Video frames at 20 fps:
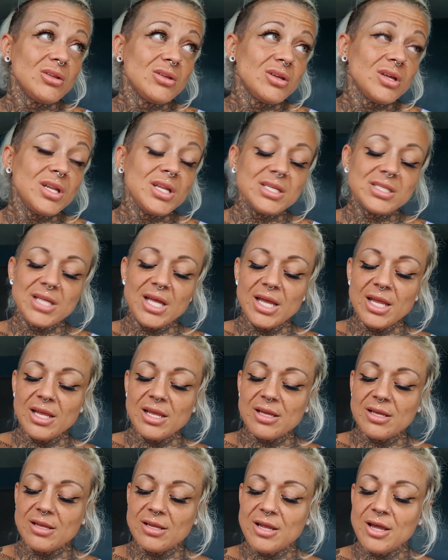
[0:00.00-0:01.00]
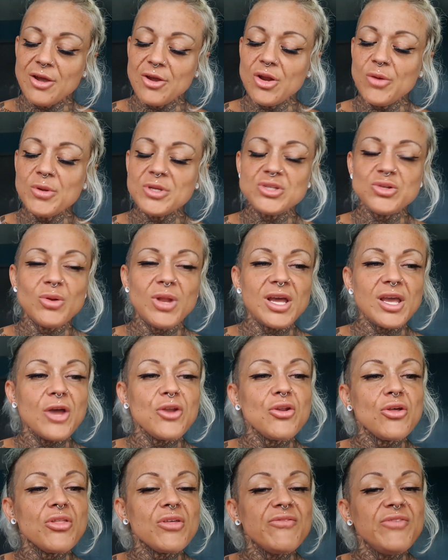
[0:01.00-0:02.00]
And it's like, I can always do like
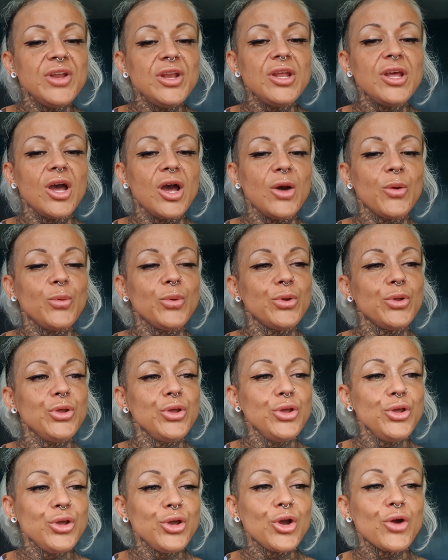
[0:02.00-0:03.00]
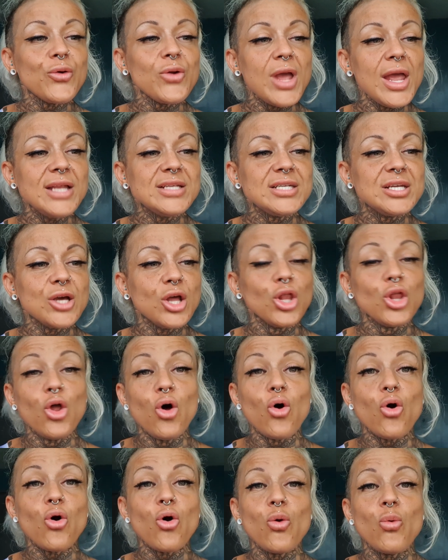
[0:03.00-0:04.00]
another video creating a
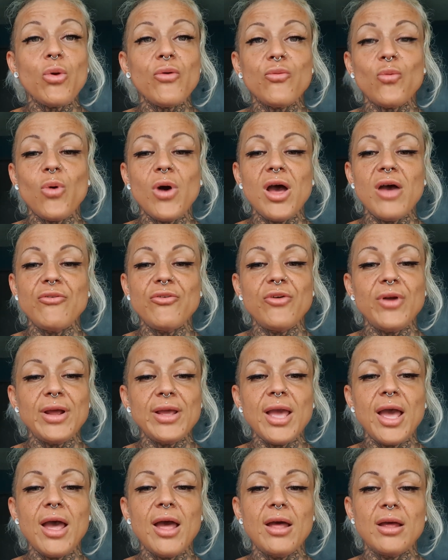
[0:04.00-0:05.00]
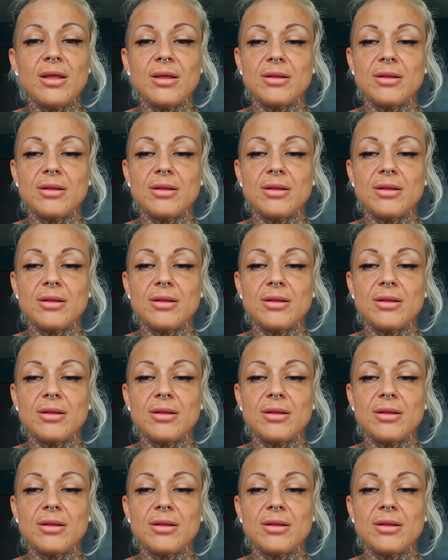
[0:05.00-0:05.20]
look with whatever I get.